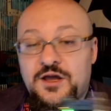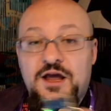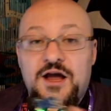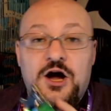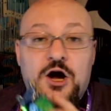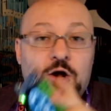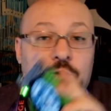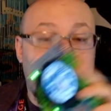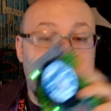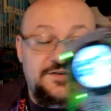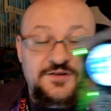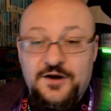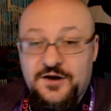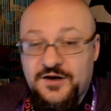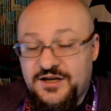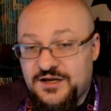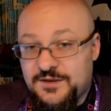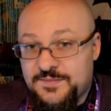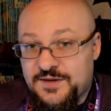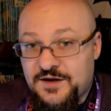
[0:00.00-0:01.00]
I'll be
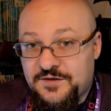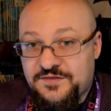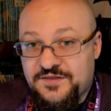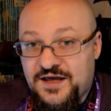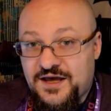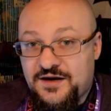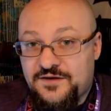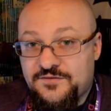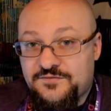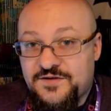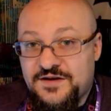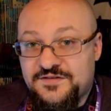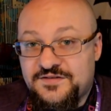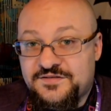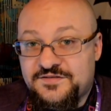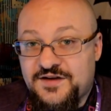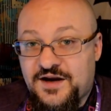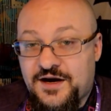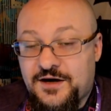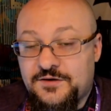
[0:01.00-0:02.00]
talking about that event
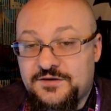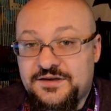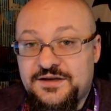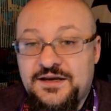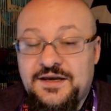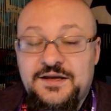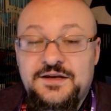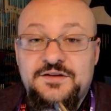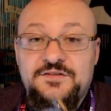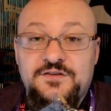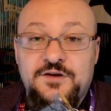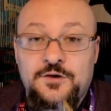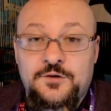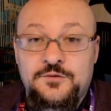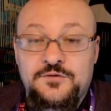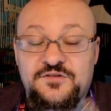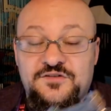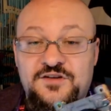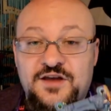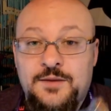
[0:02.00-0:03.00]
entirely in its own
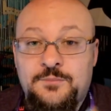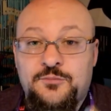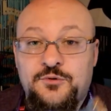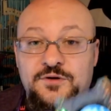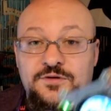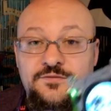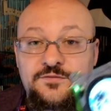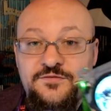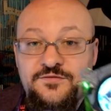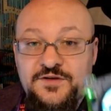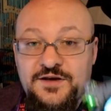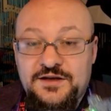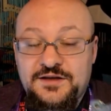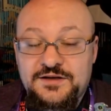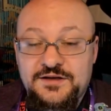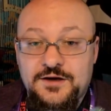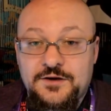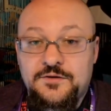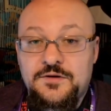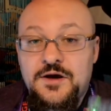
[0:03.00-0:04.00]
separate
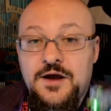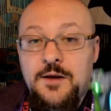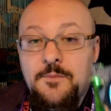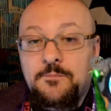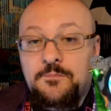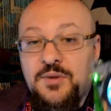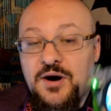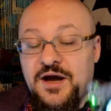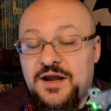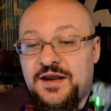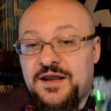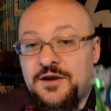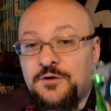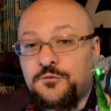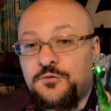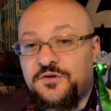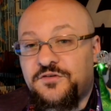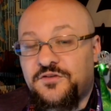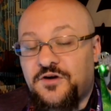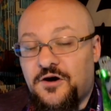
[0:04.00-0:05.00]
video, but it
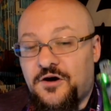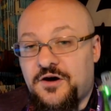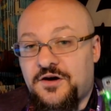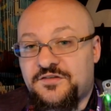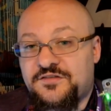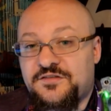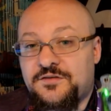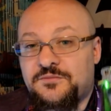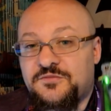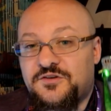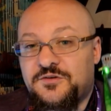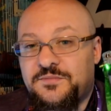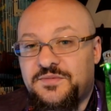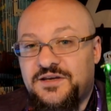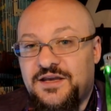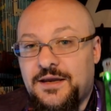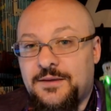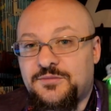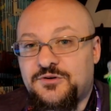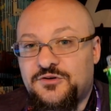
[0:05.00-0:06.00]
was awesome to be
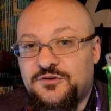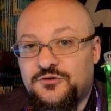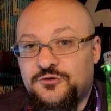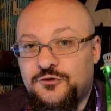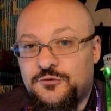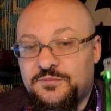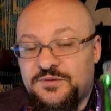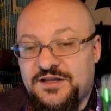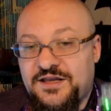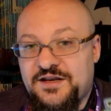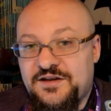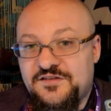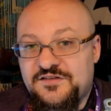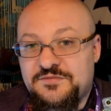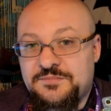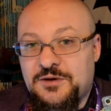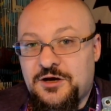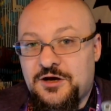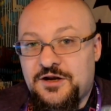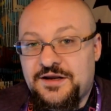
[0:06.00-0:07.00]
able to do plane
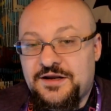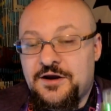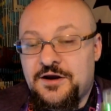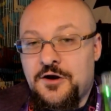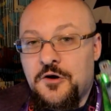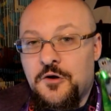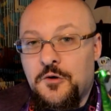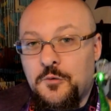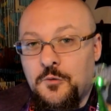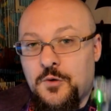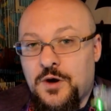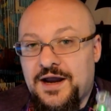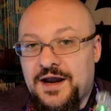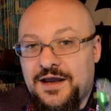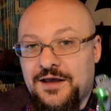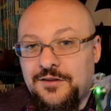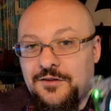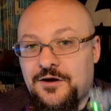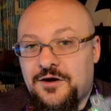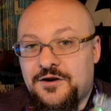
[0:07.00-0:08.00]
spotting
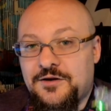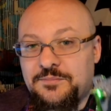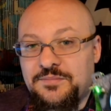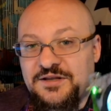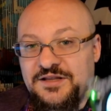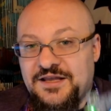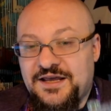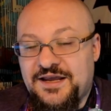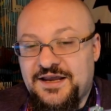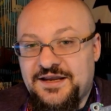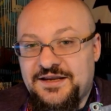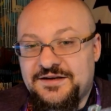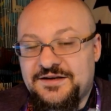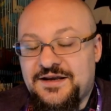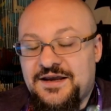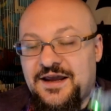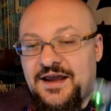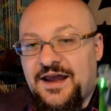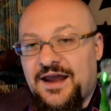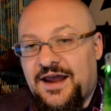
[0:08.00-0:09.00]
while on a plane.
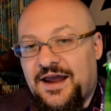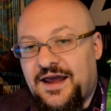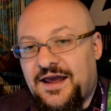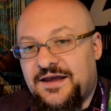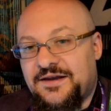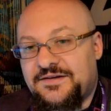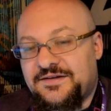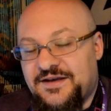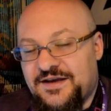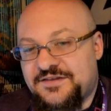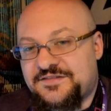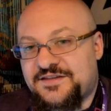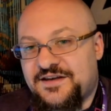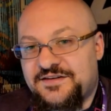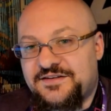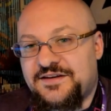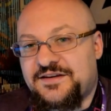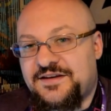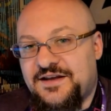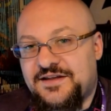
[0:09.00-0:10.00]
And yes, I
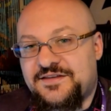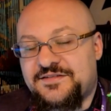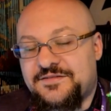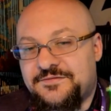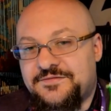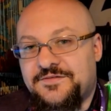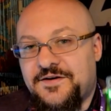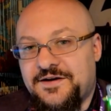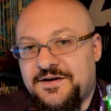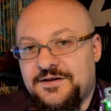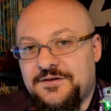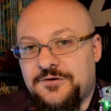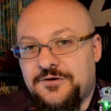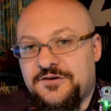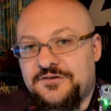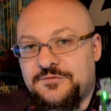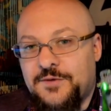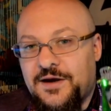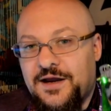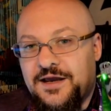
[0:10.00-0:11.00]
did get some funny looks
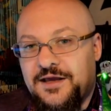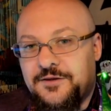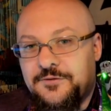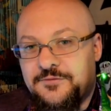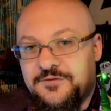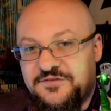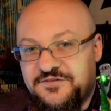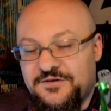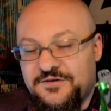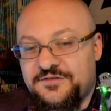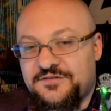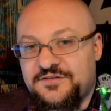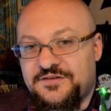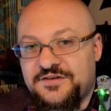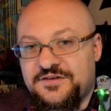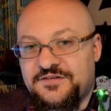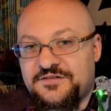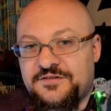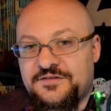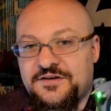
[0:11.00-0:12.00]
while I was using
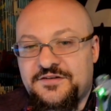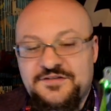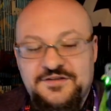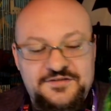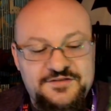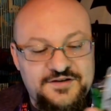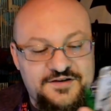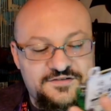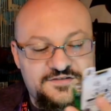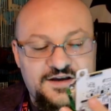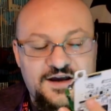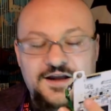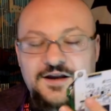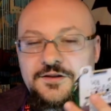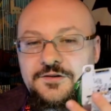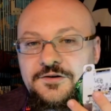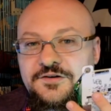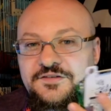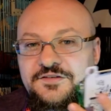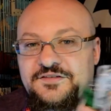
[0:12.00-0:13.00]
this, because it does kind of
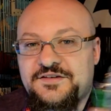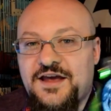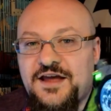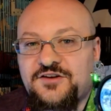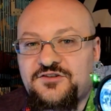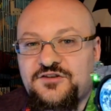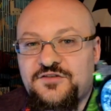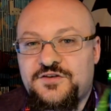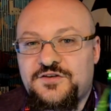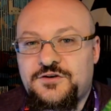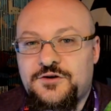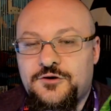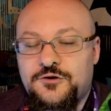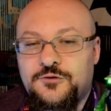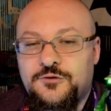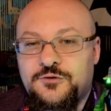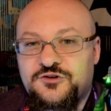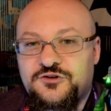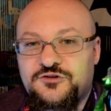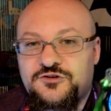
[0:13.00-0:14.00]
look sketch if you don't know
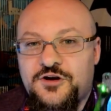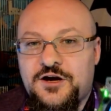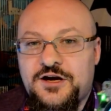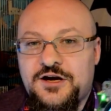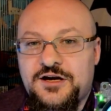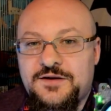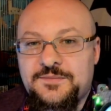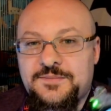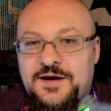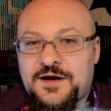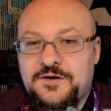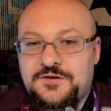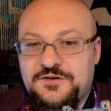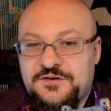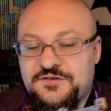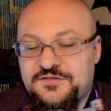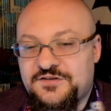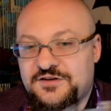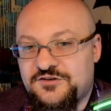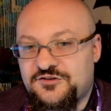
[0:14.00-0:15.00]
what you're talking about and you
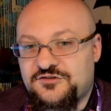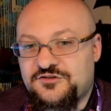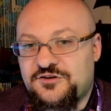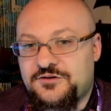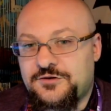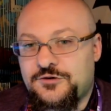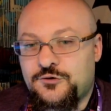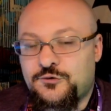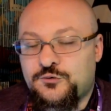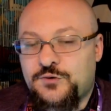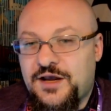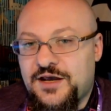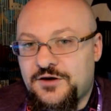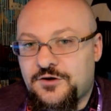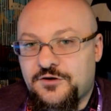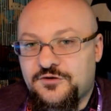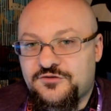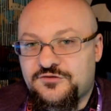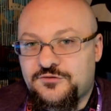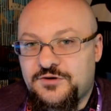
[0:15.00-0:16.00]
see just a little radar
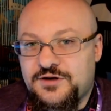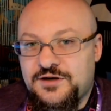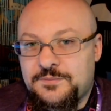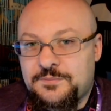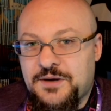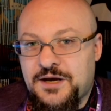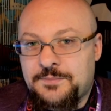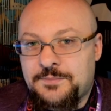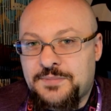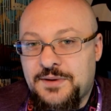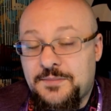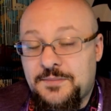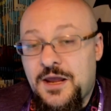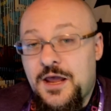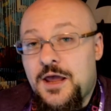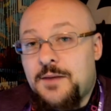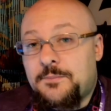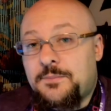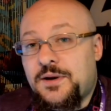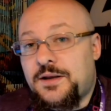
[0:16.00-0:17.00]
screen pop up.
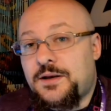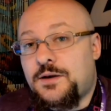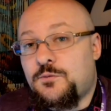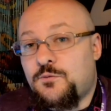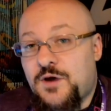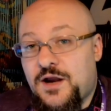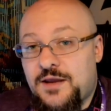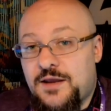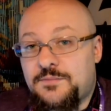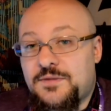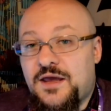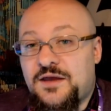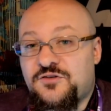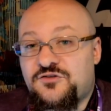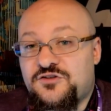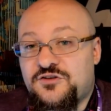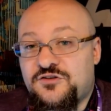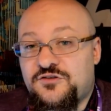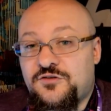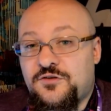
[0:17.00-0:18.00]
But when I
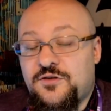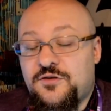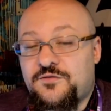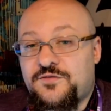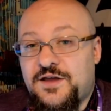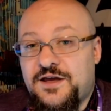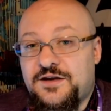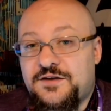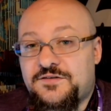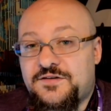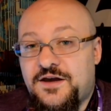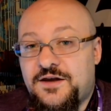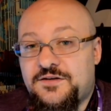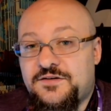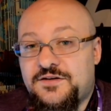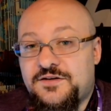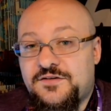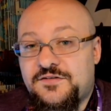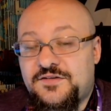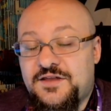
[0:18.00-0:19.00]
mentioned to the flight
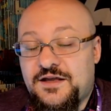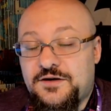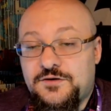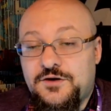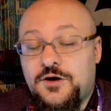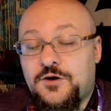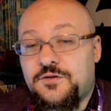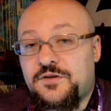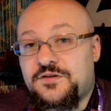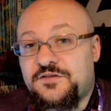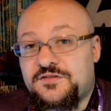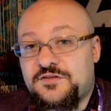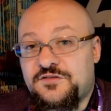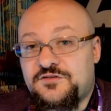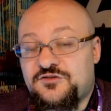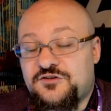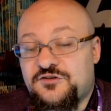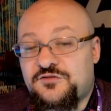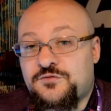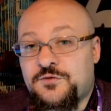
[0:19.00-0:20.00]
attendants that no, this is
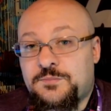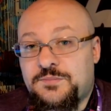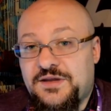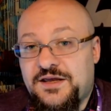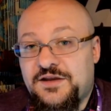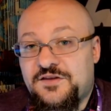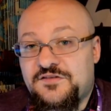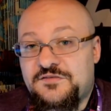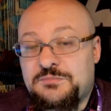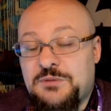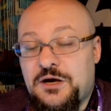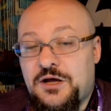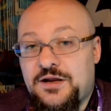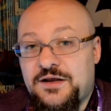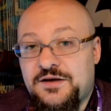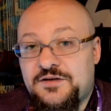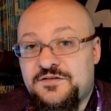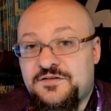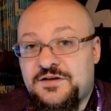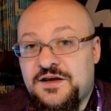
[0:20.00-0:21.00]
just for plane spotting,
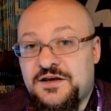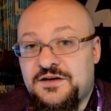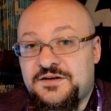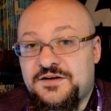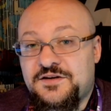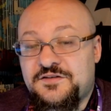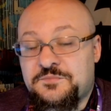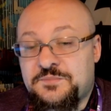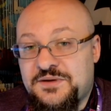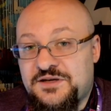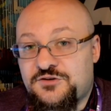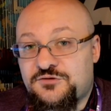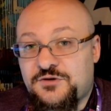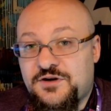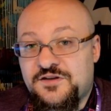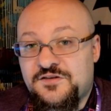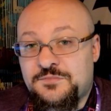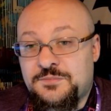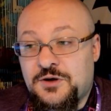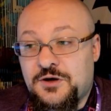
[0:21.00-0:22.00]
it's an ADSB
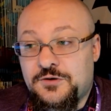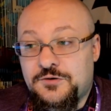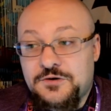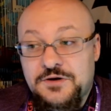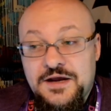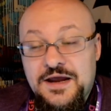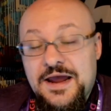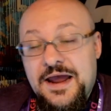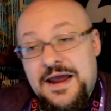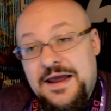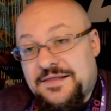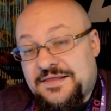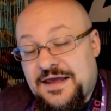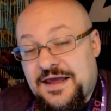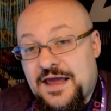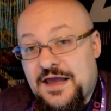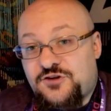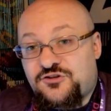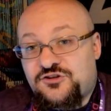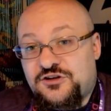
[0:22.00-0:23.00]
transponder, they
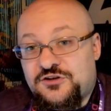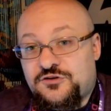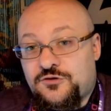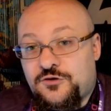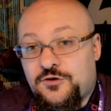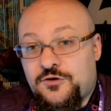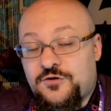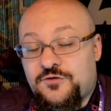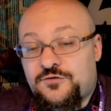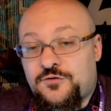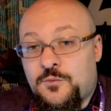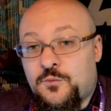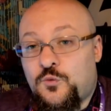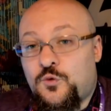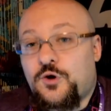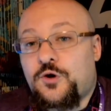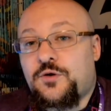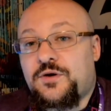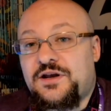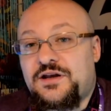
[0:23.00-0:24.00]
actually turned from
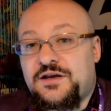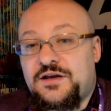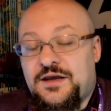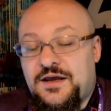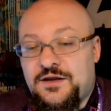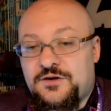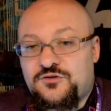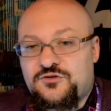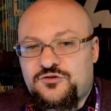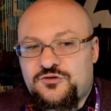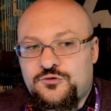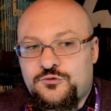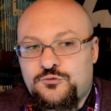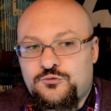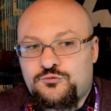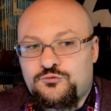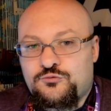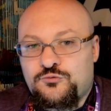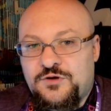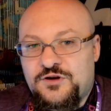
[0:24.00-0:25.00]
worry into
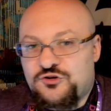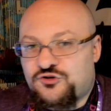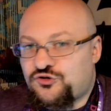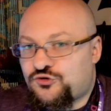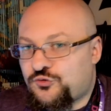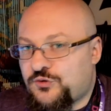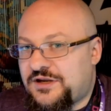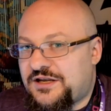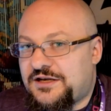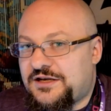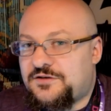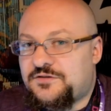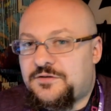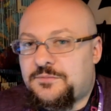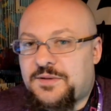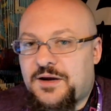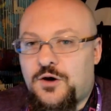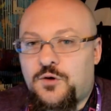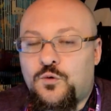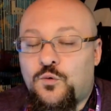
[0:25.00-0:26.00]
intrigued
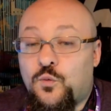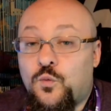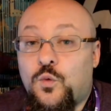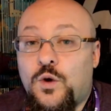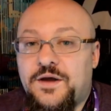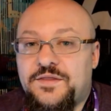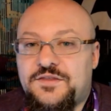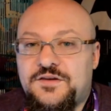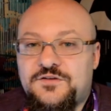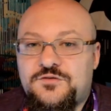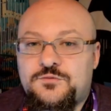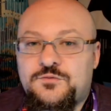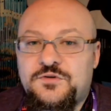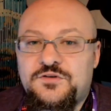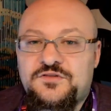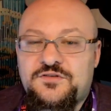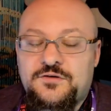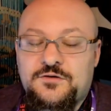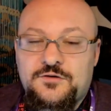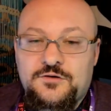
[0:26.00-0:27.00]
about what this was
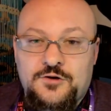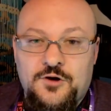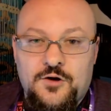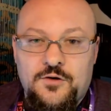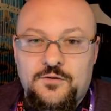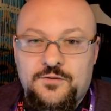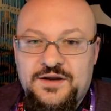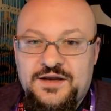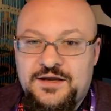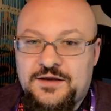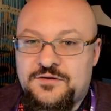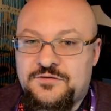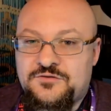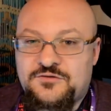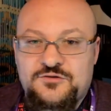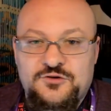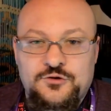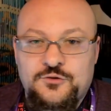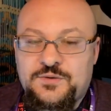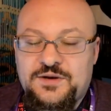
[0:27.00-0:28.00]
going and
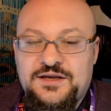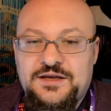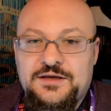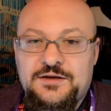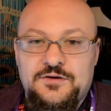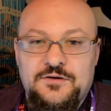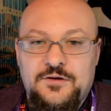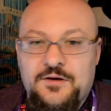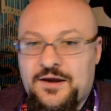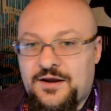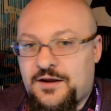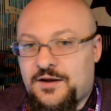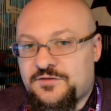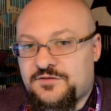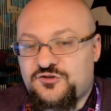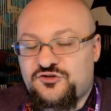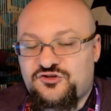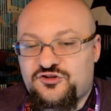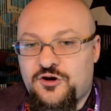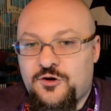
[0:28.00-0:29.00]
doing, and I got to
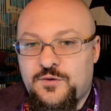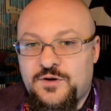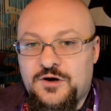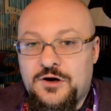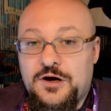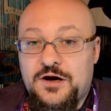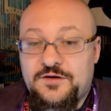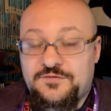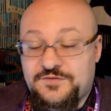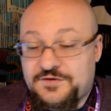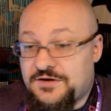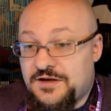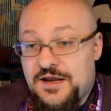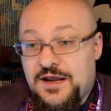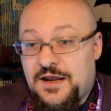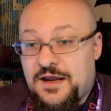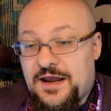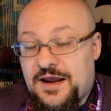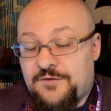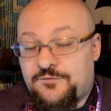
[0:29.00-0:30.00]
show it off, and
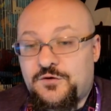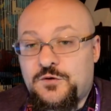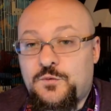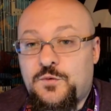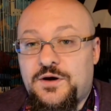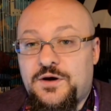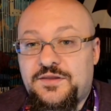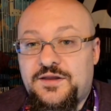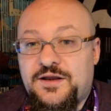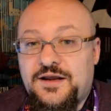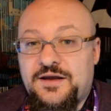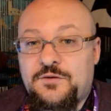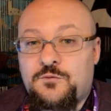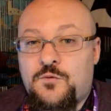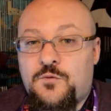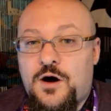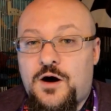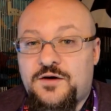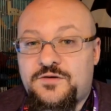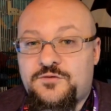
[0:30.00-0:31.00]
everyone that I
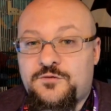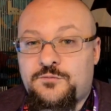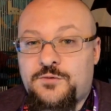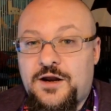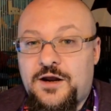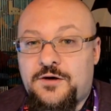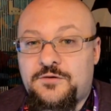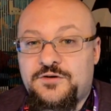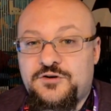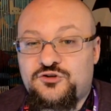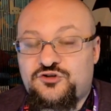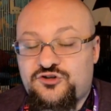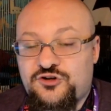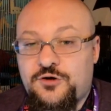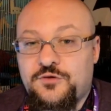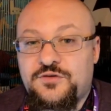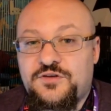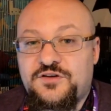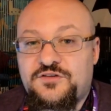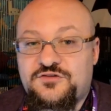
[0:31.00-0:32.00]
walked around and showed
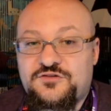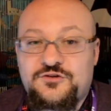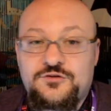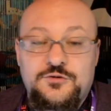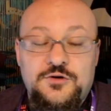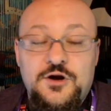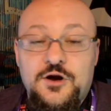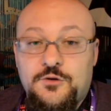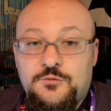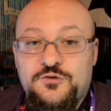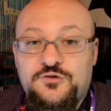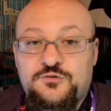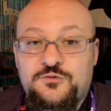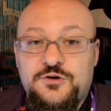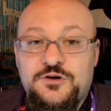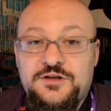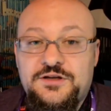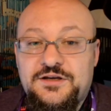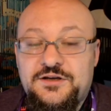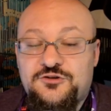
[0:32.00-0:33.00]
this to was
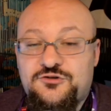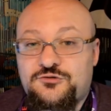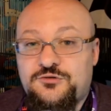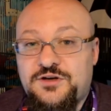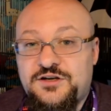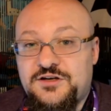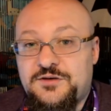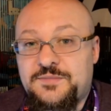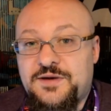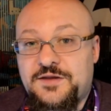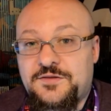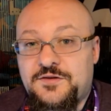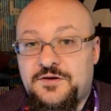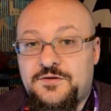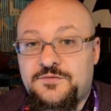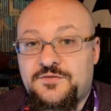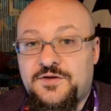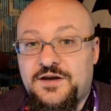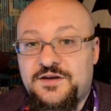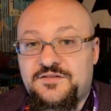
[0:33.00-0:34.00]
really intrigued about the
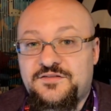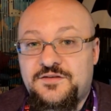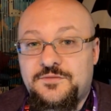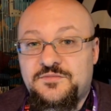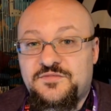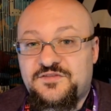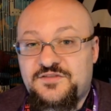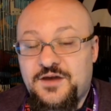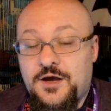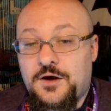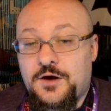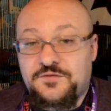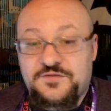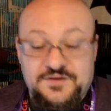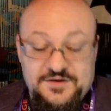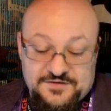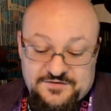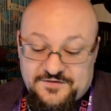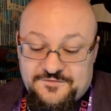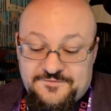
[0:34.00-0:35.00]
device themselves, and
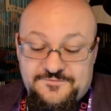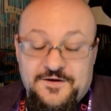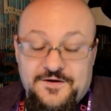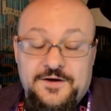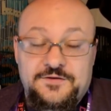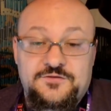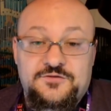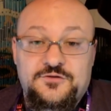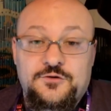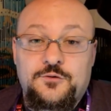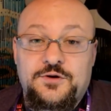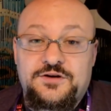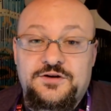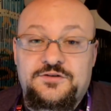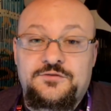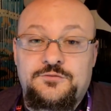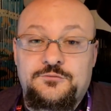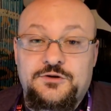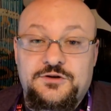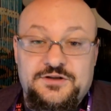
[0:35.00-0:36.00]
it's a fun toy to
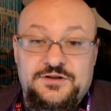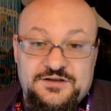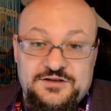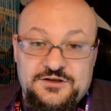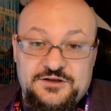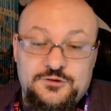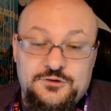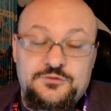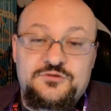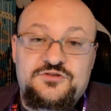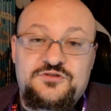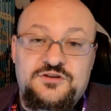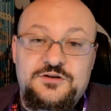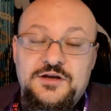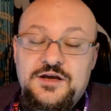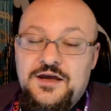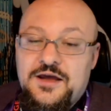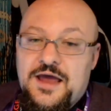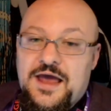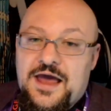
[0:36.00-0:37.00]
really use and
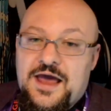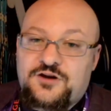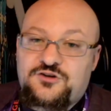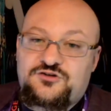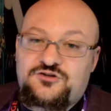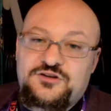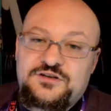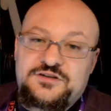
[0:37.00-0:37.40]
actually